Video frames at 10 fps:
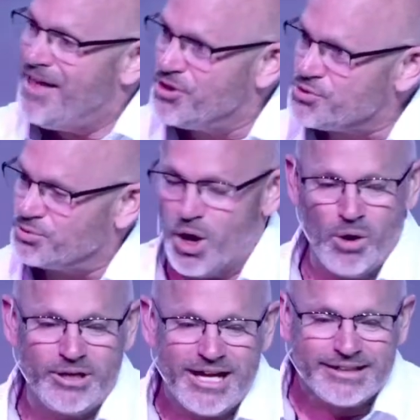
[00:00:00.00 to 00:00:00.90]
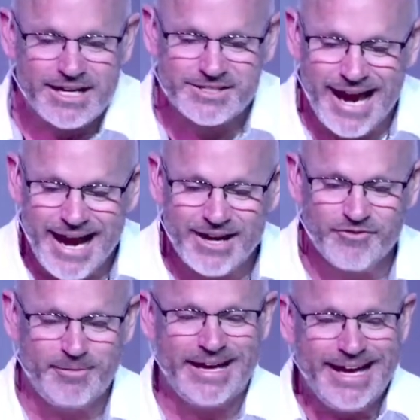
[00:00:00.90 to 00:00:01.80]
on this road that is
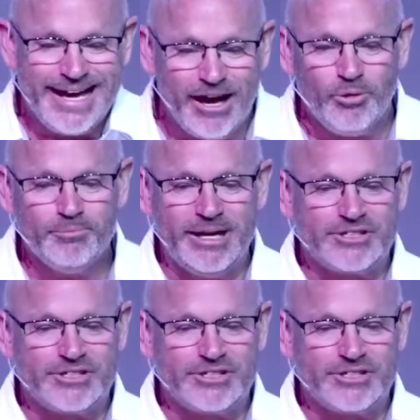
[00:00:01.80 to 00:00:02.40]
ahead of me. Help